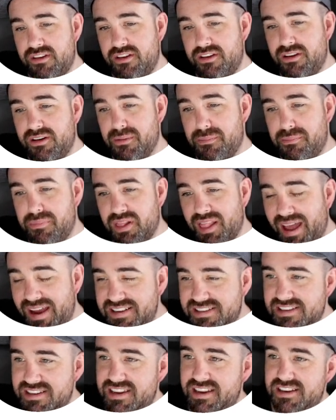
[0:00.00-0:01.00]

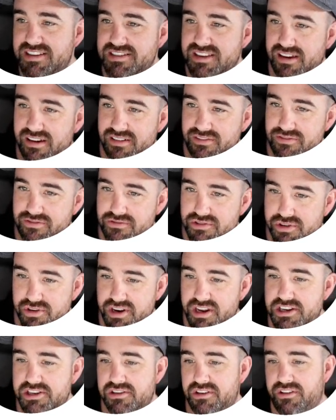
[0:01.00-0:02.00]
complexities of
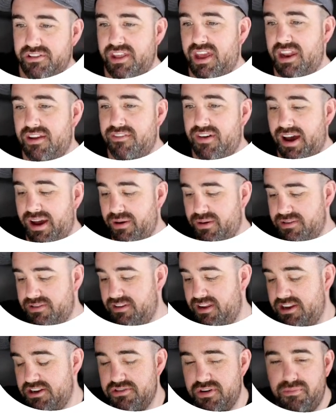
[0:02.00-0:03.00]
traditional native iOS and
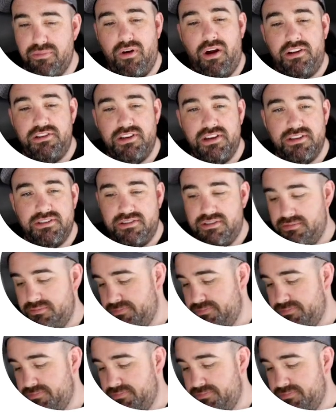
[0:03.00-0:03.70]
Android projects.